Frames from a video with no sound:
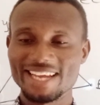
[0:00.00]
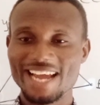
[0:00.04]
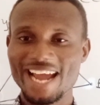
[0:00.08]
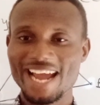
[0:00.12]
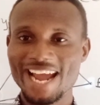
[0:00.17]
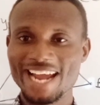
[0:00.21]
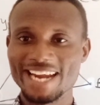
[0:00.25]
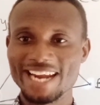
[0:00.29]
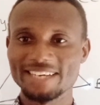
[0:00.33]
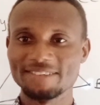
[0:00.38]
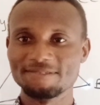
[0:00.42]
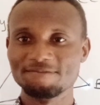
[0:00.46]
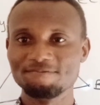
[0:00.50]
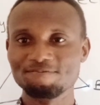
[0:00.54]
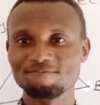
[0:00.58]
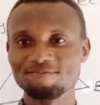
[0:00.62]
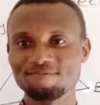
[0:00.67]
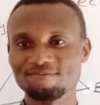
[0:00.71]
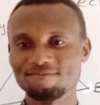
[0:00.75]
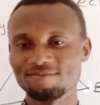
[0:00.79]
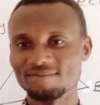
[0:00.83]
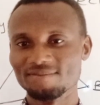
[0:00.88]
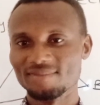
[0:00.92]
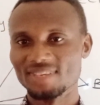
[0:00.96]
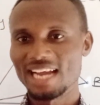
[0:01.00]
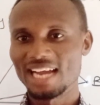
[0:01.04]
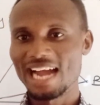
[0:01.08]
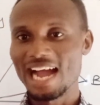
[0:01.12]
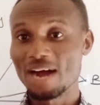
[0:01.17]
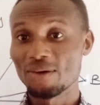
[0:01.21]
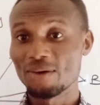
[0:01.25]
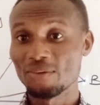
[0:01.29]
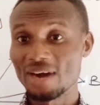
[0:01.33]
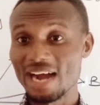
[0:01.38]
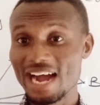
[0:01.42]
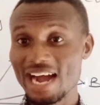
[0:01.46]
And I
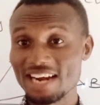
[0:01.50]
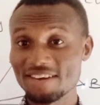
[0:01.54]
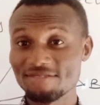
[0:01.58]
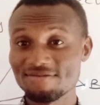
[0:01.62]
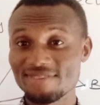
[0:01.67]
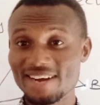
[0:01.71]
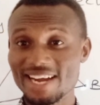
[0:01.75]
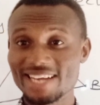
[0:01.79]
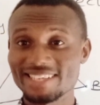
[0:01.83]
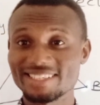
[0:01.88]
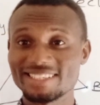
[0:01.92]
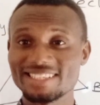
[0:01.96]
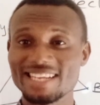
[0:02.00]
will advise